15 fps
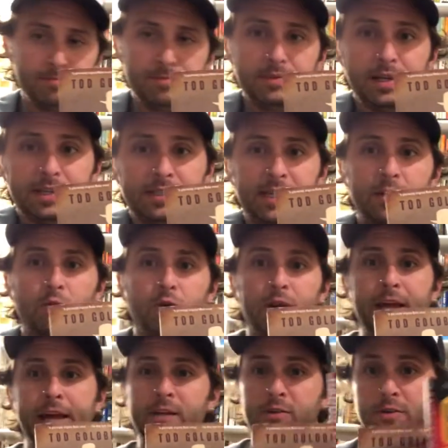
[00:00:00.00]
its sequel,
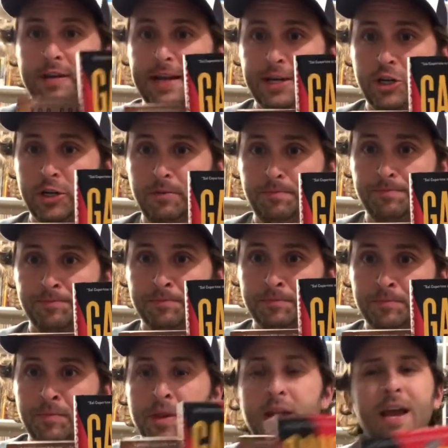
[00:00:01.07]
Gangster Nation.
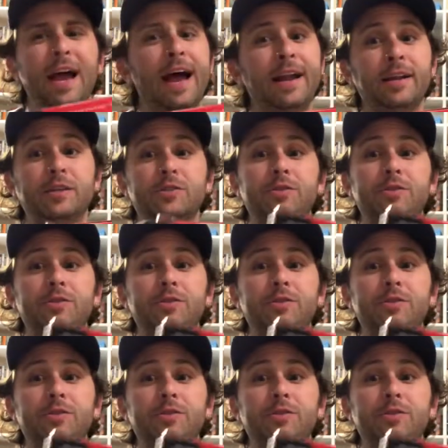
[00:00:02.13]
And